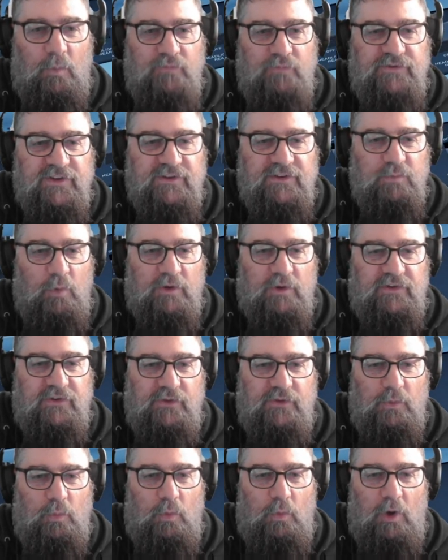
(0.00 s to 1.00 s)
Just watch
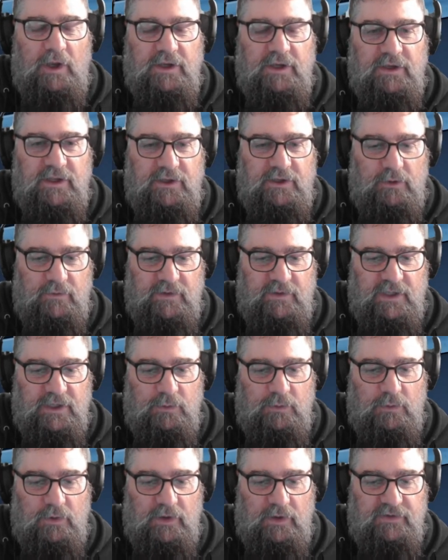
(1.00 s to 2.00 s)
the white needle in the
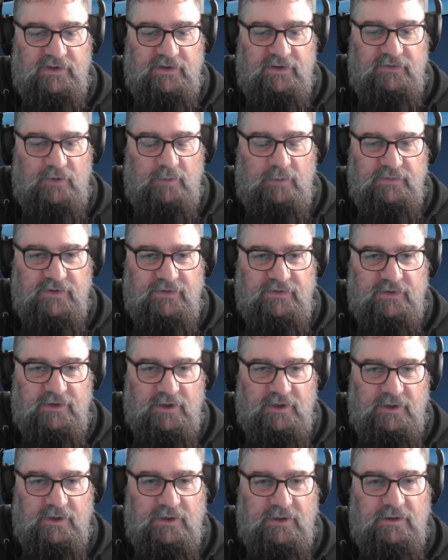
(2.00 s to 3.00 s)
equalizing. So I'm just
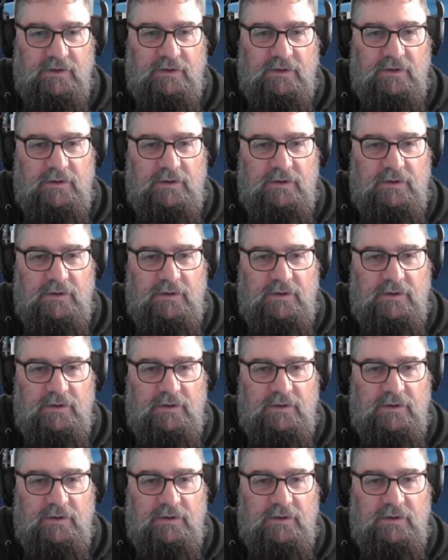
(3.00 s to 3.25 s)
gonna